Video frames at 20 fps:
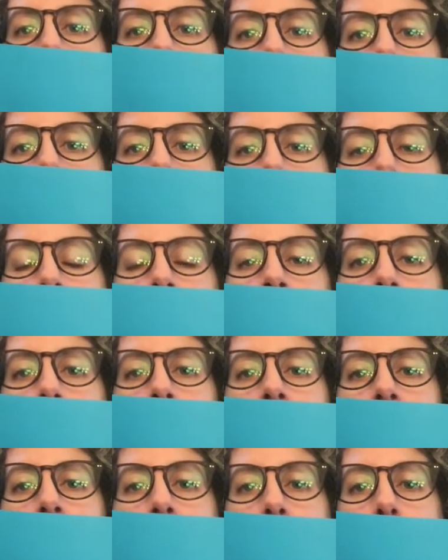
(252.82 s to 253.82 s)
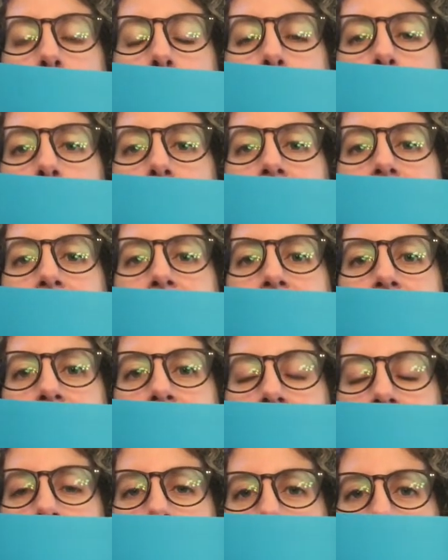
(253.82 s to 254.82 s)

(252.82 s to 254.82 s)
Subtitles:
supposed to be an O, but instead it's